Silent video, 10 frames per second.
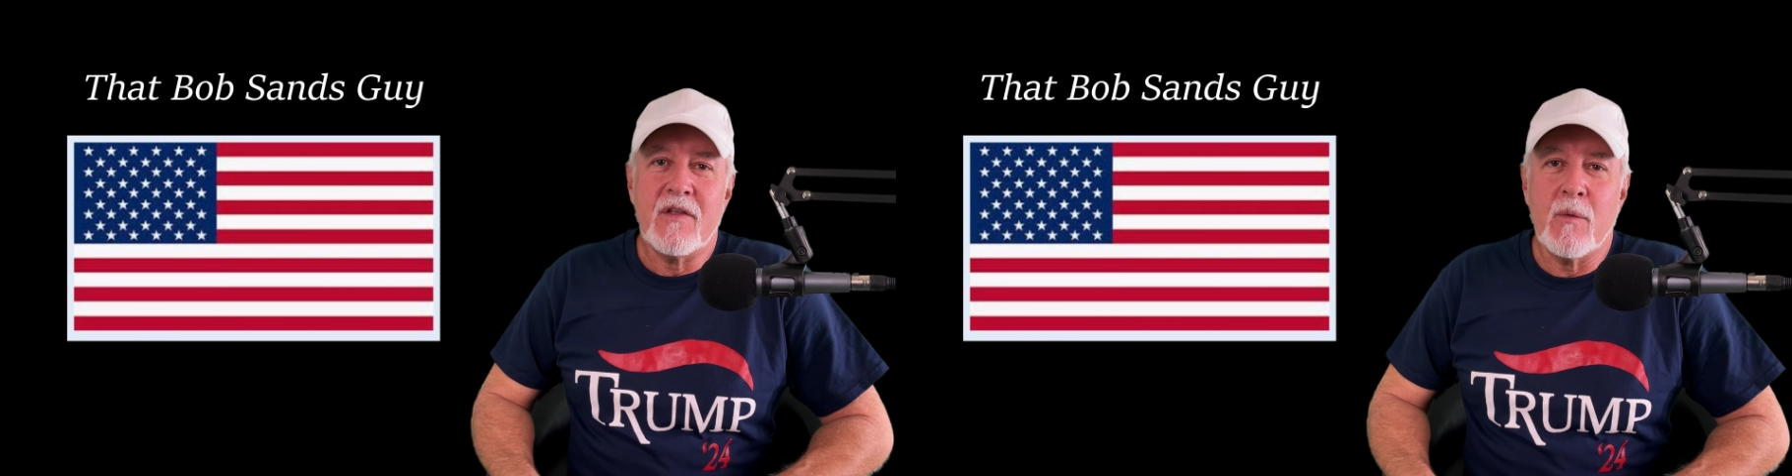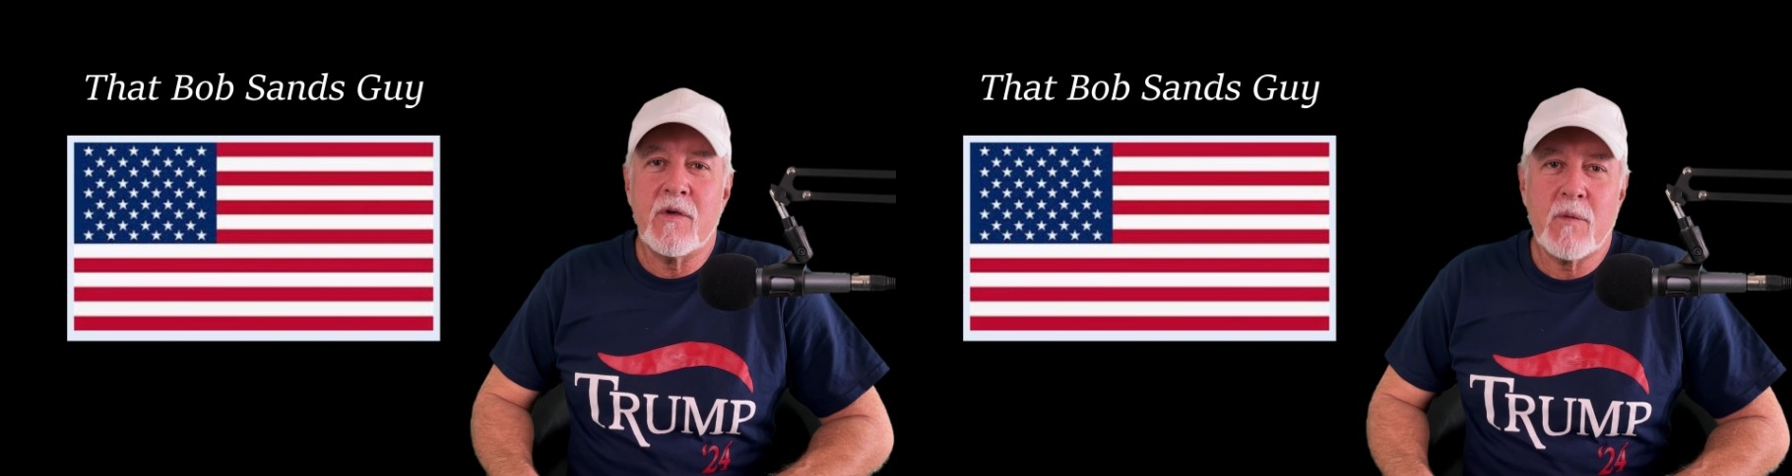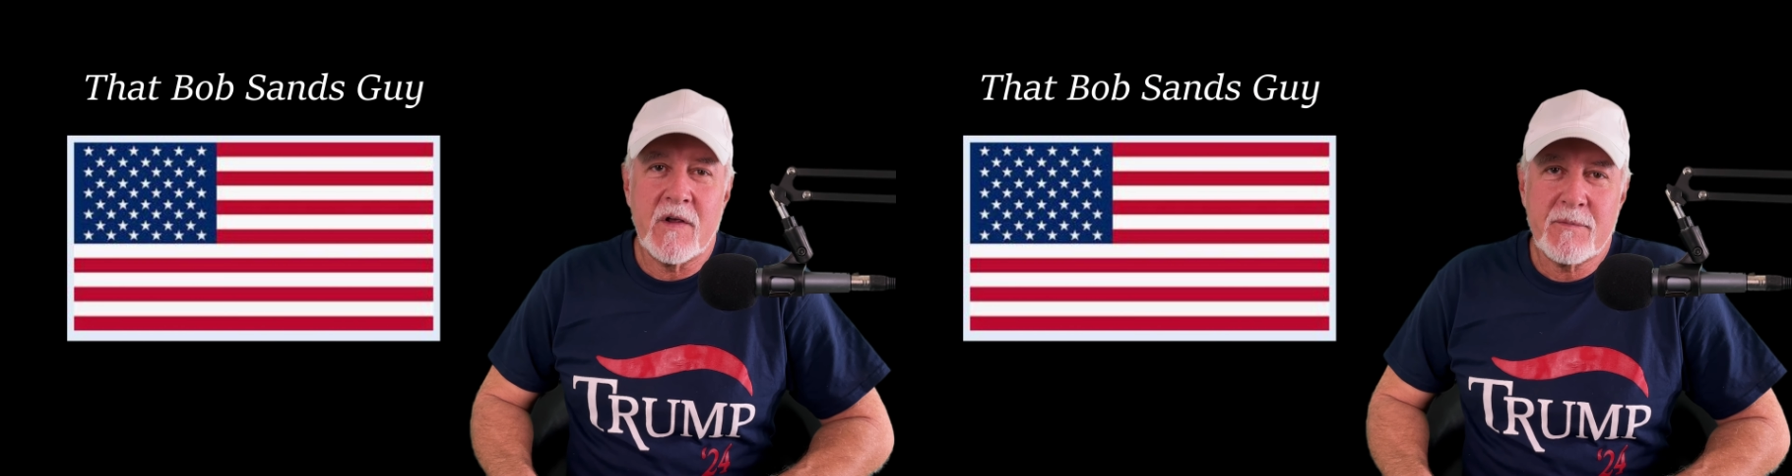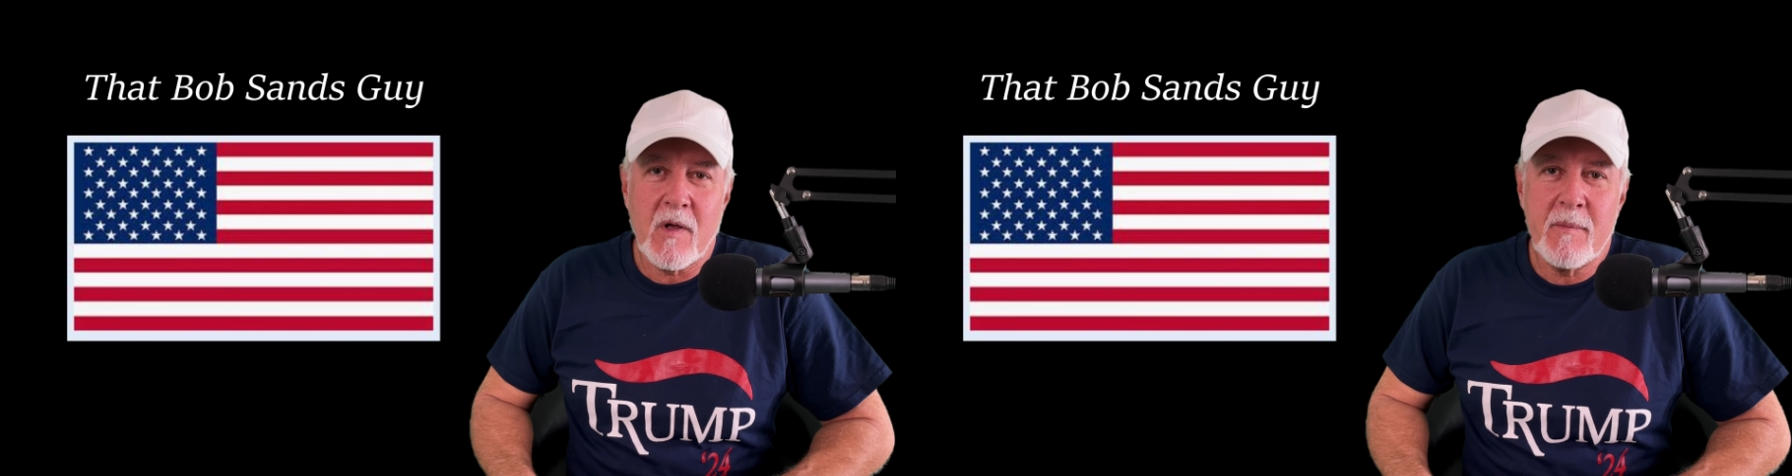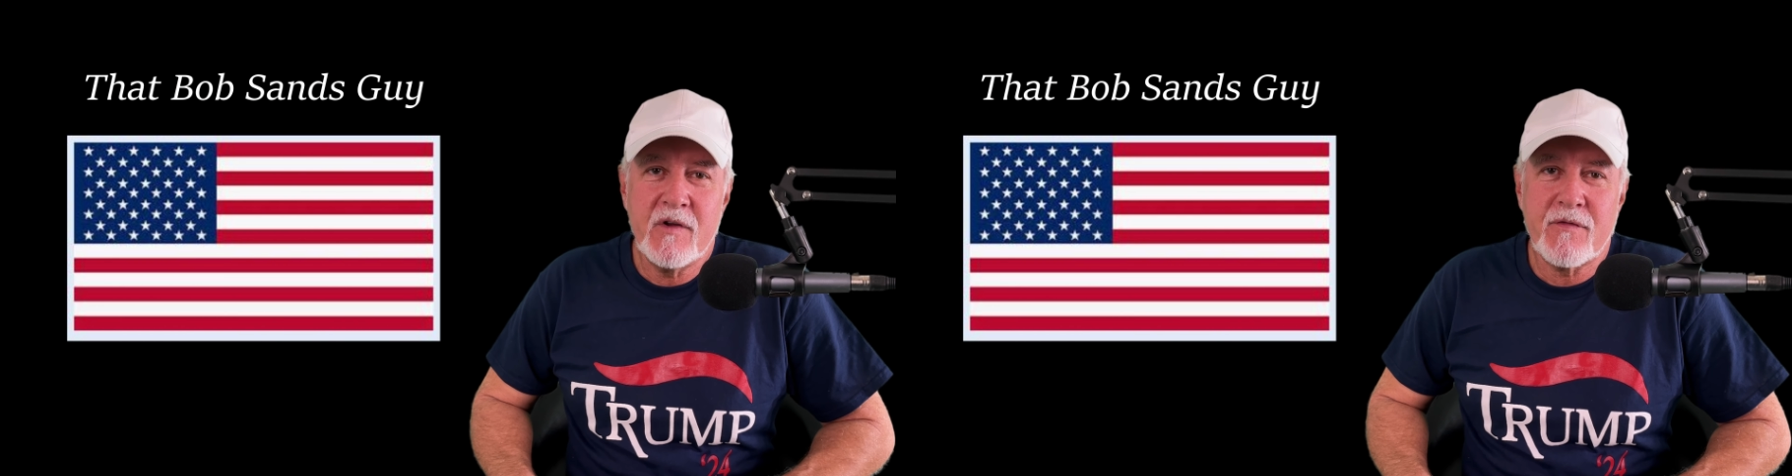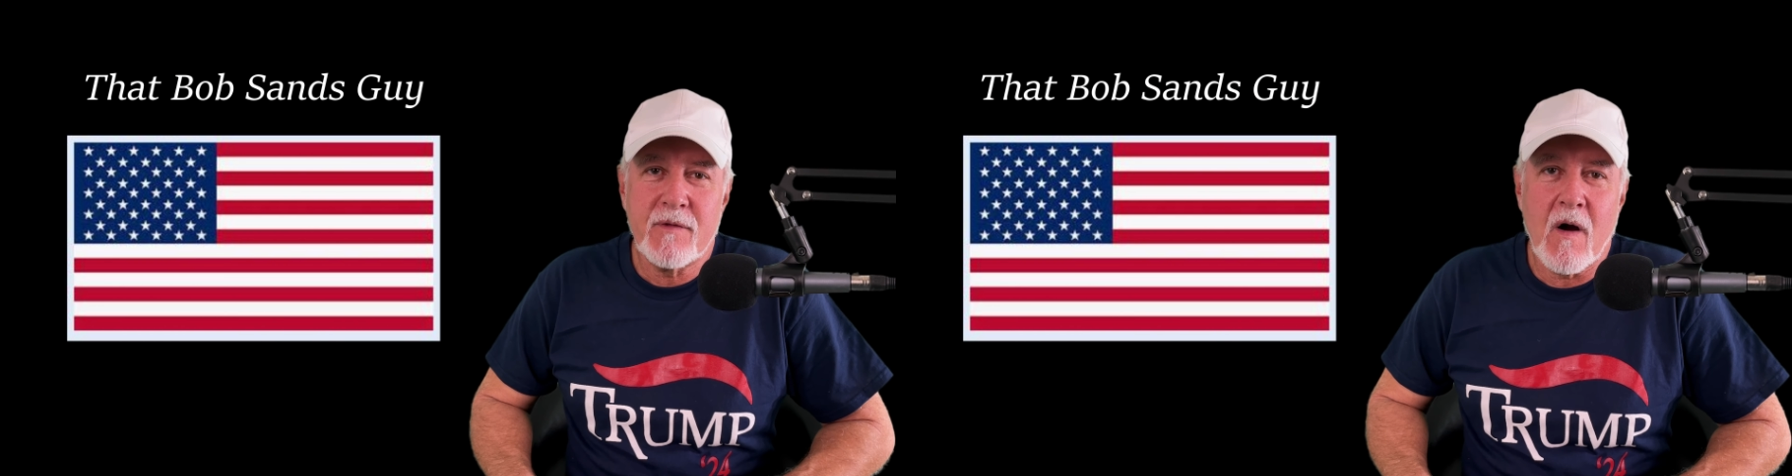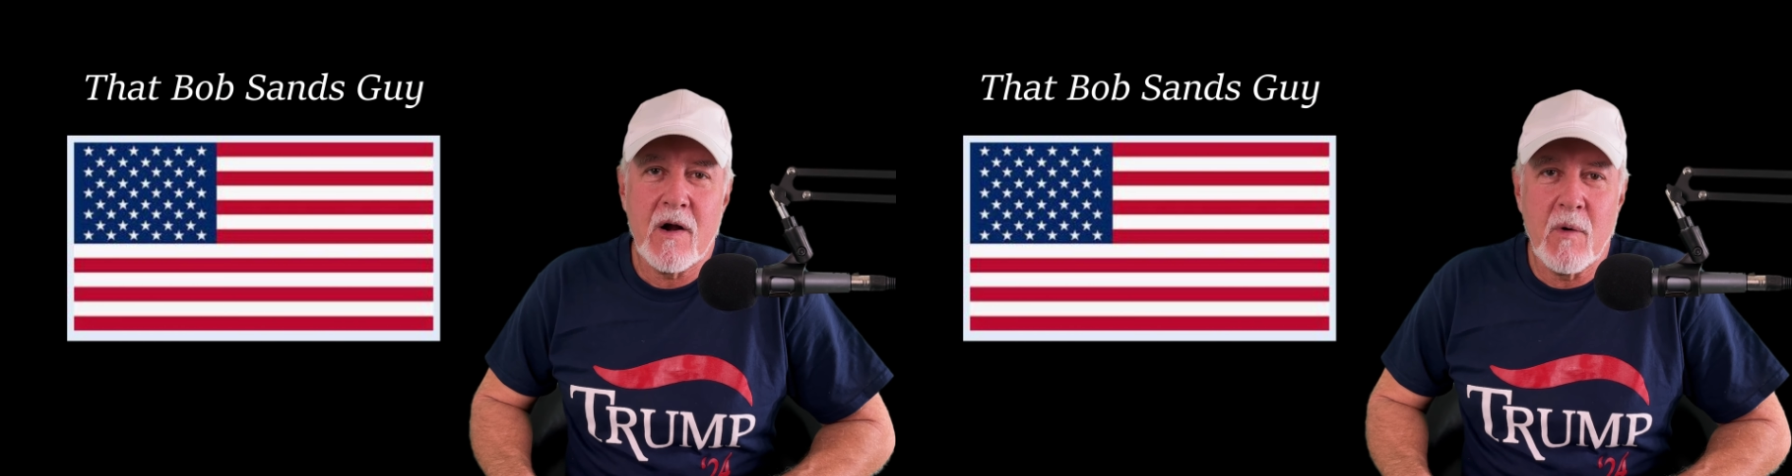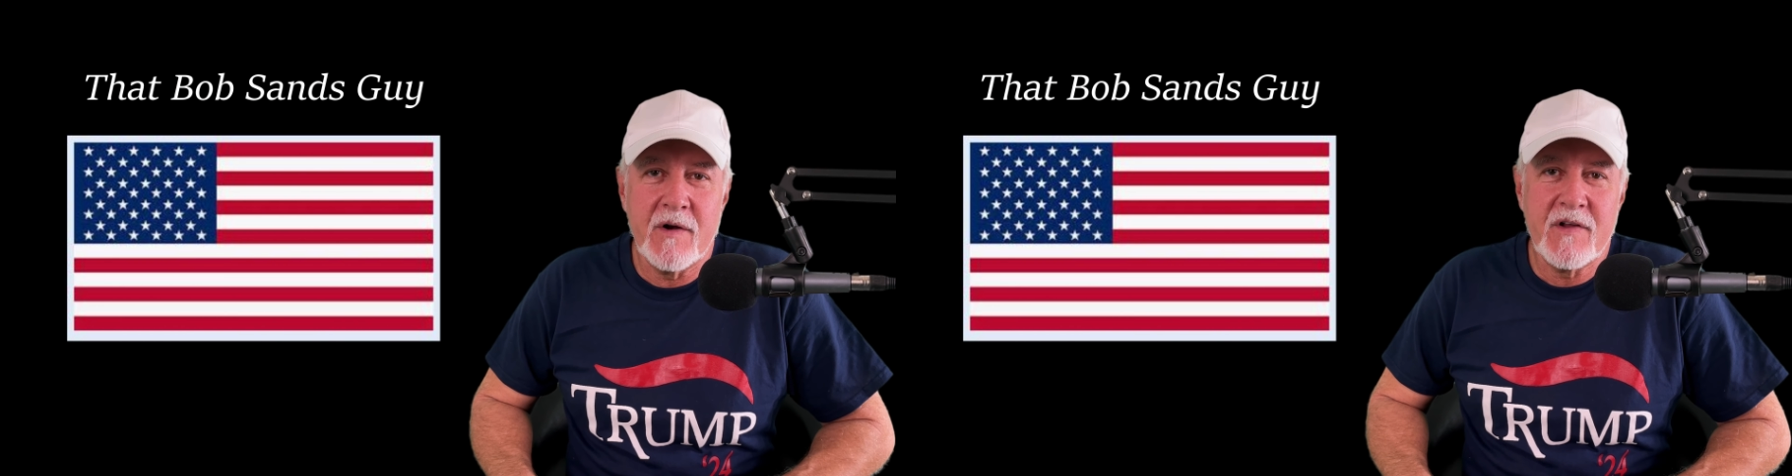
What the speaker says: There was West Palm Beach, Florida,